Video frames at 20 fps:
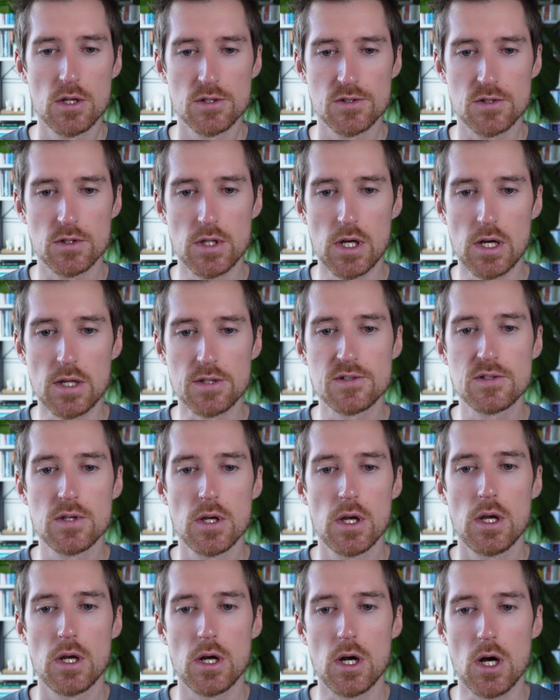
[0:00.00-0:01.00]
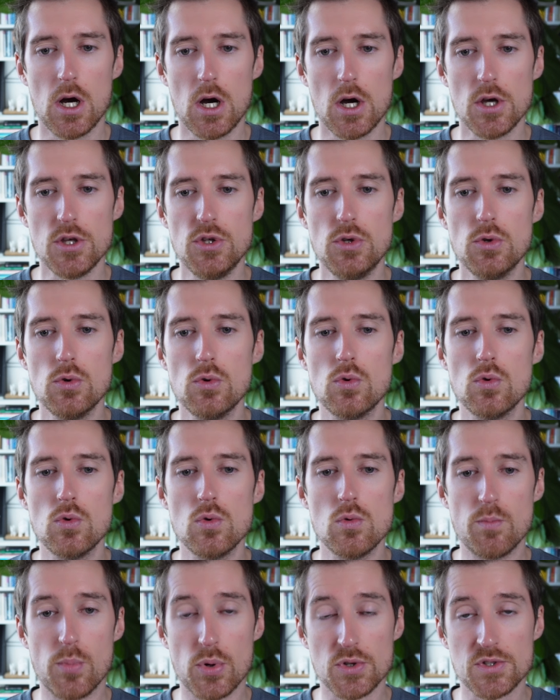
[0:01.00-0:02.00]
so that
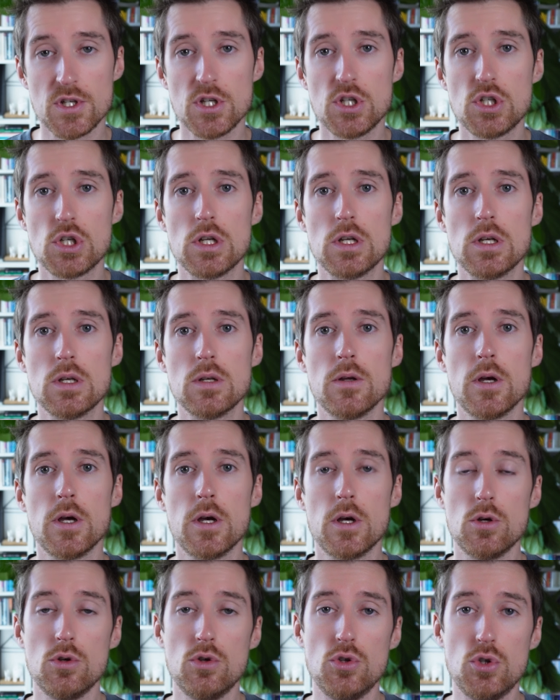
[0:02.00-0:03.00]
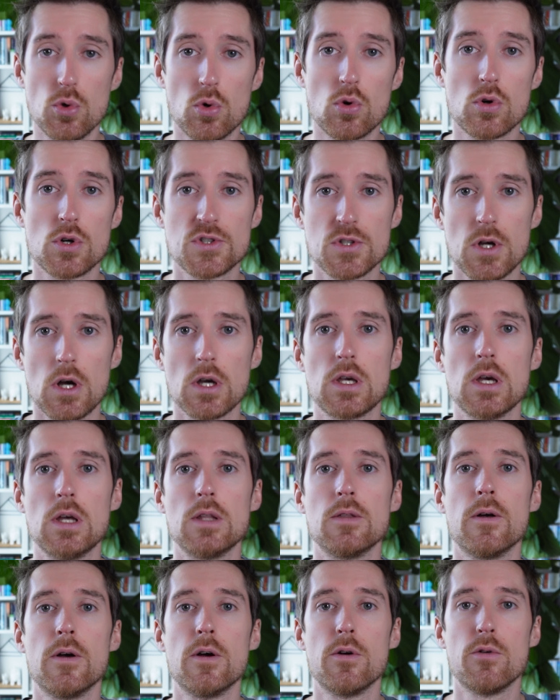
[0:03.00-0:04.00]
you position your
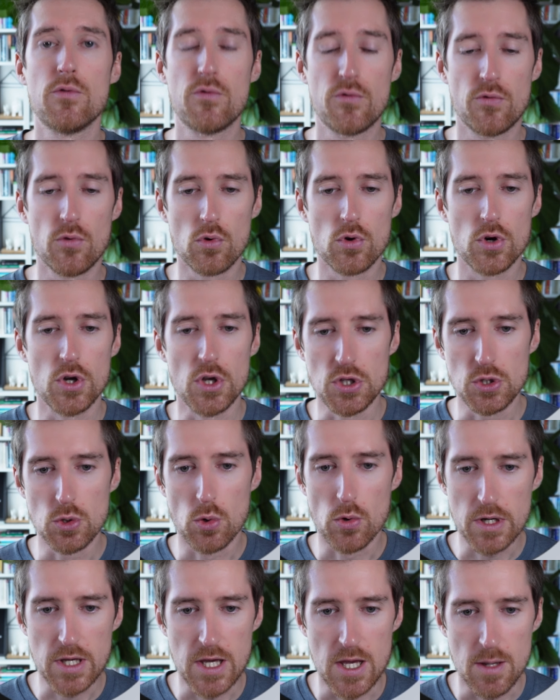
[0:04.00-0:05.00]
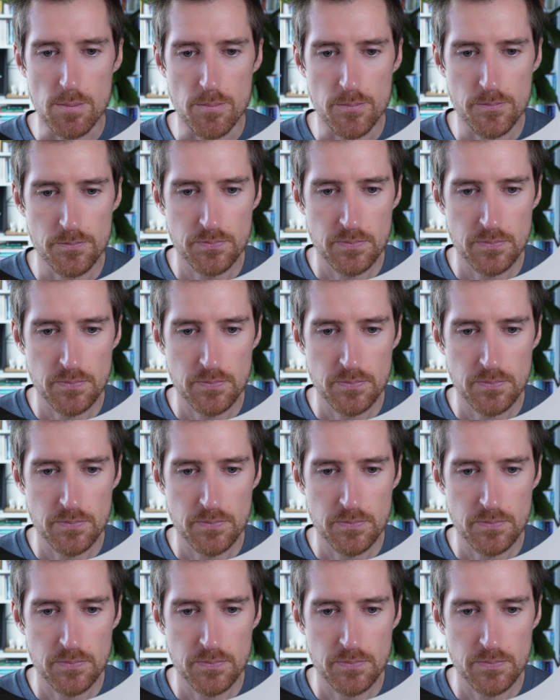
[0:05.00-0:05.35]
socket for your game.